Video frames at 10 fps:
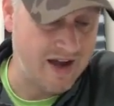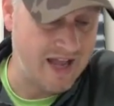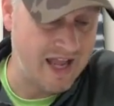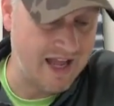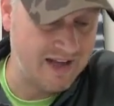
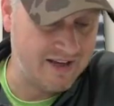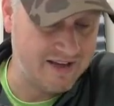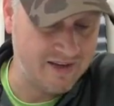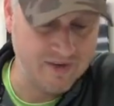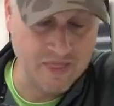and
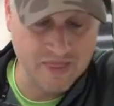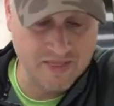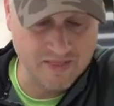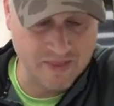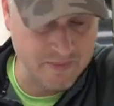
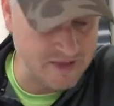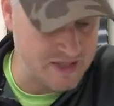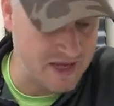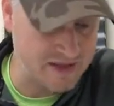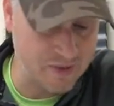let me
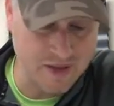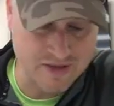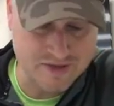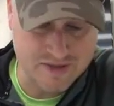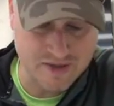tell you this: